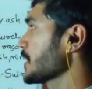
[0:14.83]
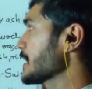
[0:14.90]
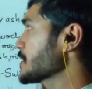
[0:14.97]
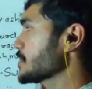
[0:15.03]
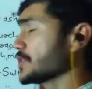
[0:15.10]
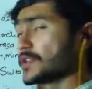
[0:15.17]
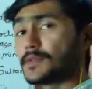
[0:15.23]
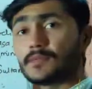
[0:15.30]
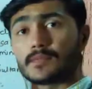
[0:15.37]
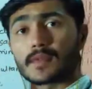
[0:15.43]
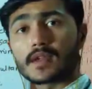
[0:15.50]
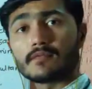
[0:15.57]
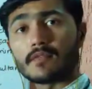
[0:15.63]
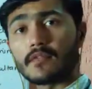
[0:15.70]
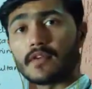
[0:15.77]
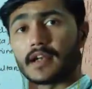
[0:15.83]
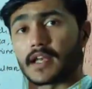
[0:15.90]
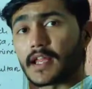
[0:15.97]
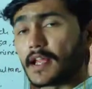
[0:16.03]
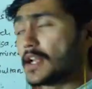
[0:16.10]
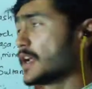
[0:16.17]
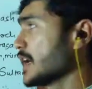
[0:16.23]
lecture, we will
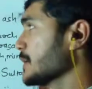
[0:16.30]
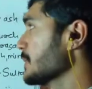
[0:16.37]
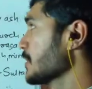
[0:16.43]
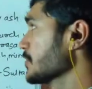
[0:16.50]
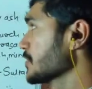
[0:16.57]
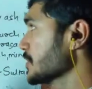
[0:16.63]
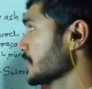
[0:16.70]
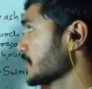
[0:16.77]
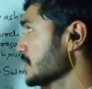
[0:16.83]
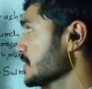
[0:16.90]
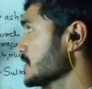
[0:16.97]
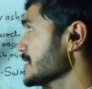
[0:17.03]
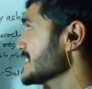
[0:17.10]
deal about the